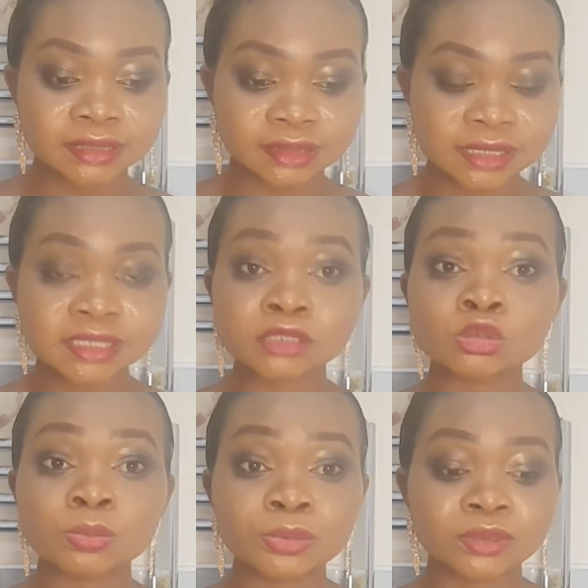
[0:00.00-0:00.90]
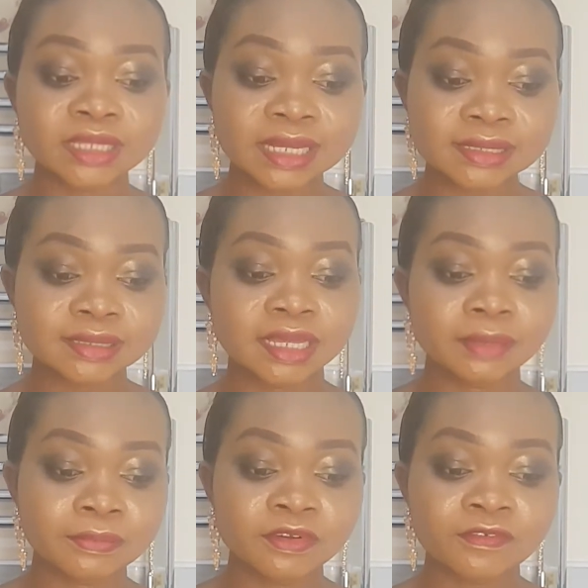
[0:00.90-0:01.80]
This is to protect
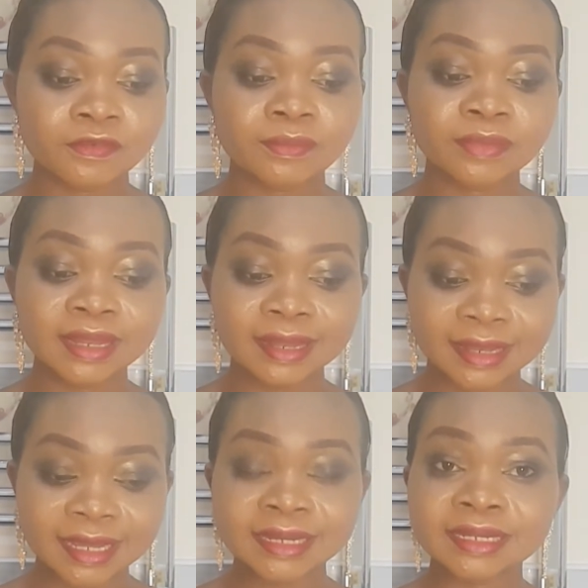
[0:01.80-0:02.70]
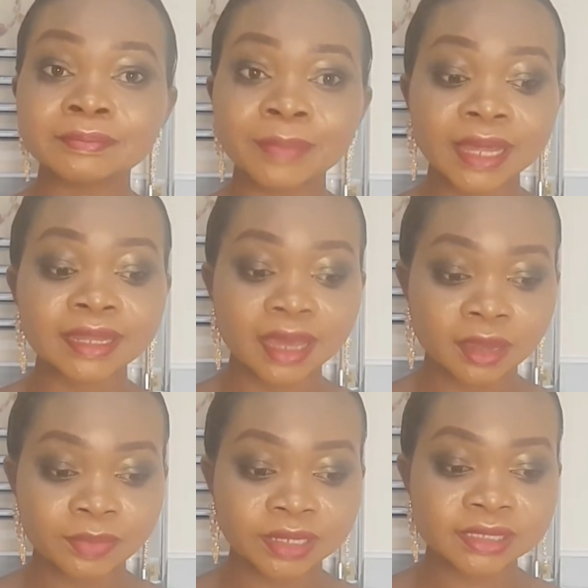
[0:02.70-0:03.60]
them from learning bad
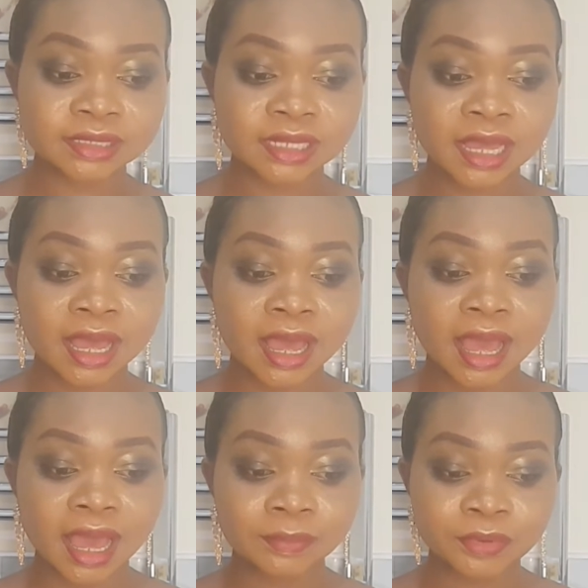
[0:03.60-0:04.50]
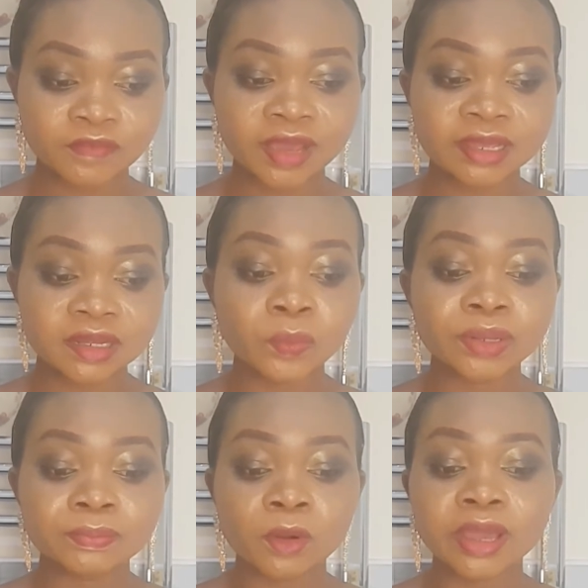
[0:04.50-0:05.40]
habits and provide them
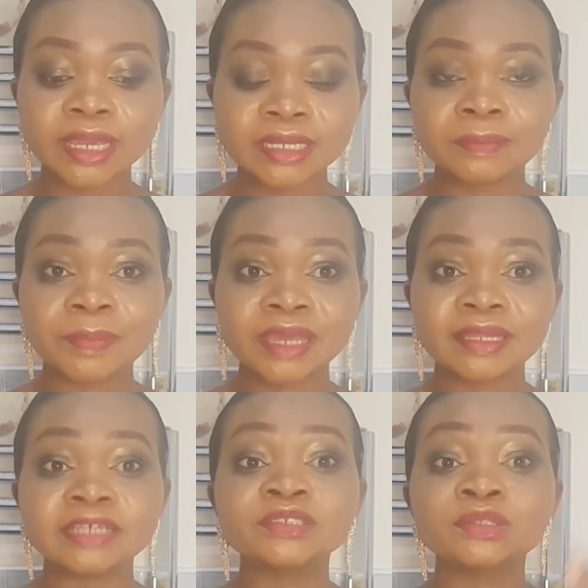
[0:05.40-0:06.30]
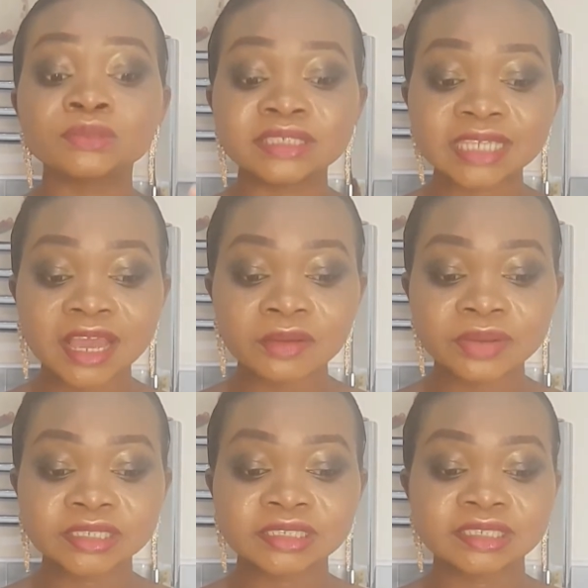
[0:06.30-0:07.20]
with more independence to
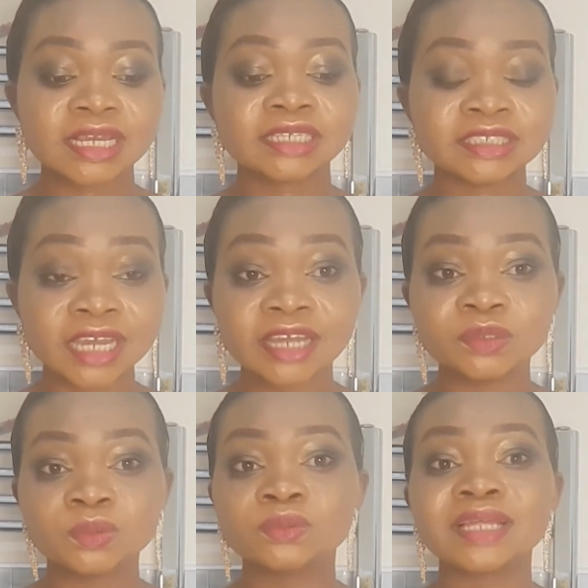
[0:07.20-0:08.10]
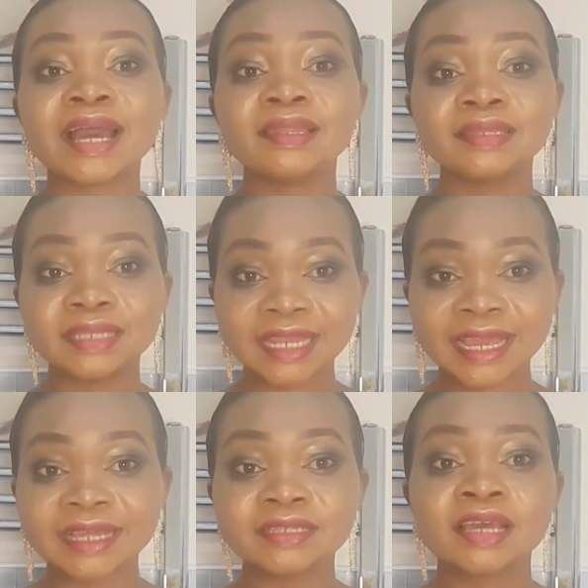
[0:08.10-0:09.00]
cherish their childhood and
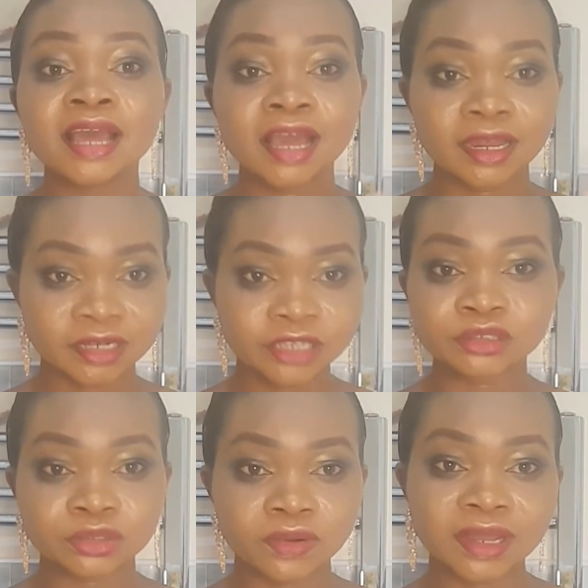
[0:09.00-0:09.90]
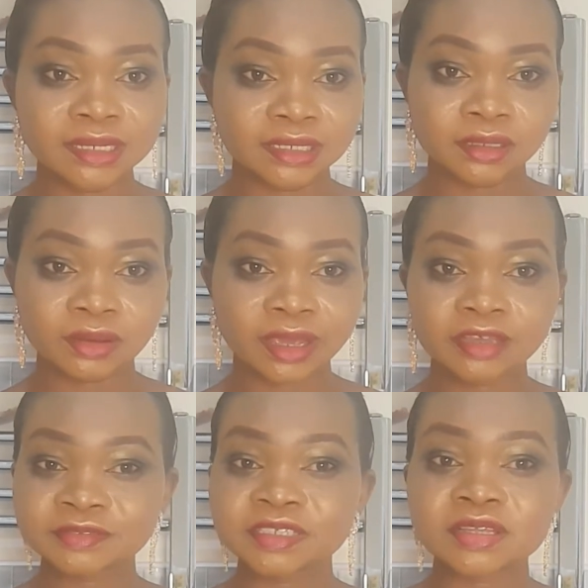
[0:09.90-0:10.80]
learn naturally.
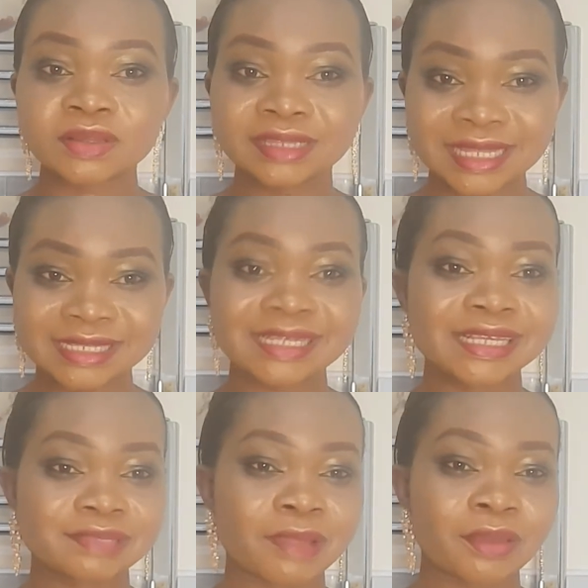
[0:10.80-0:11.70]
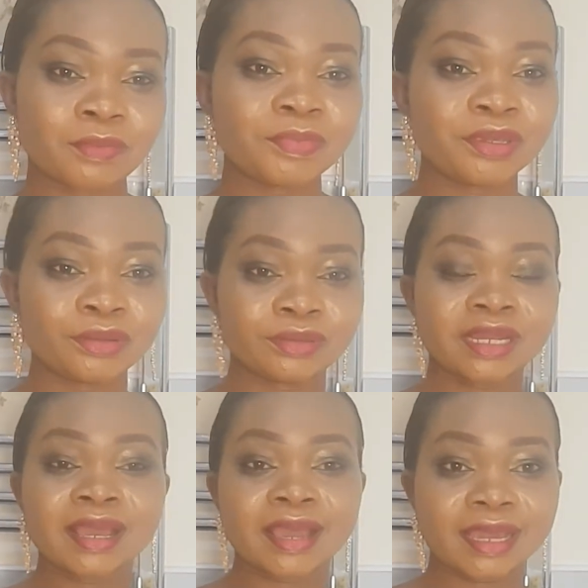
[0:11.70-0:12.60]
Okay, so this is my opinion,
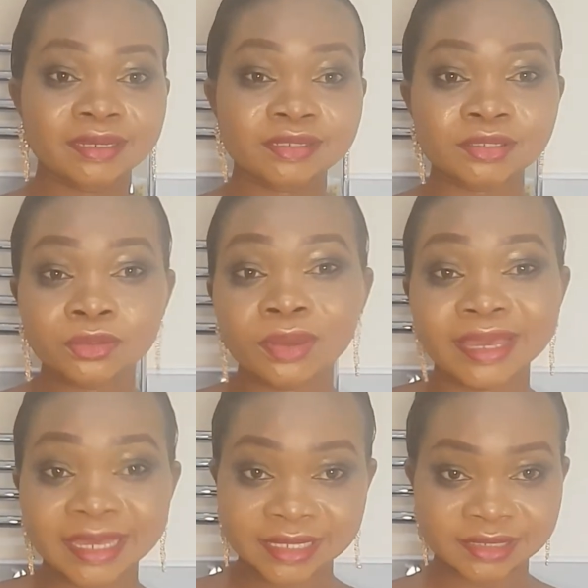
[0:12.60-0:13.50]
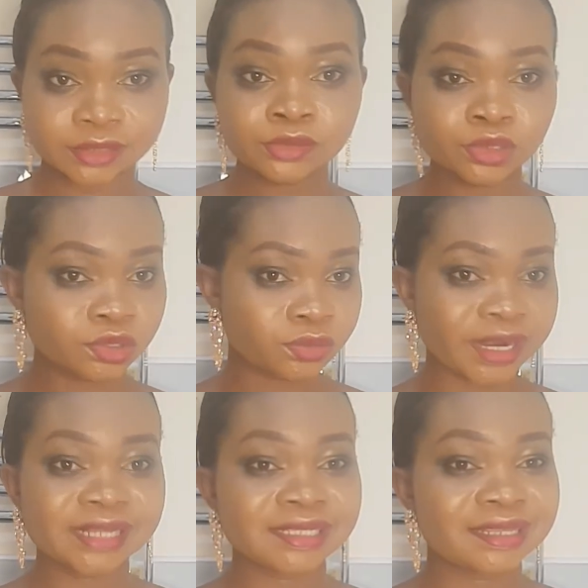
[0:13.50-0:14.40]
and it's so easy to
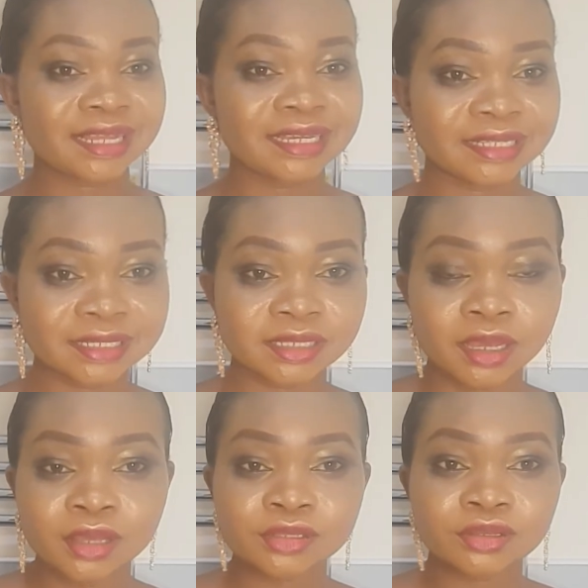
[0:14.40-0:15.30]
write it like this.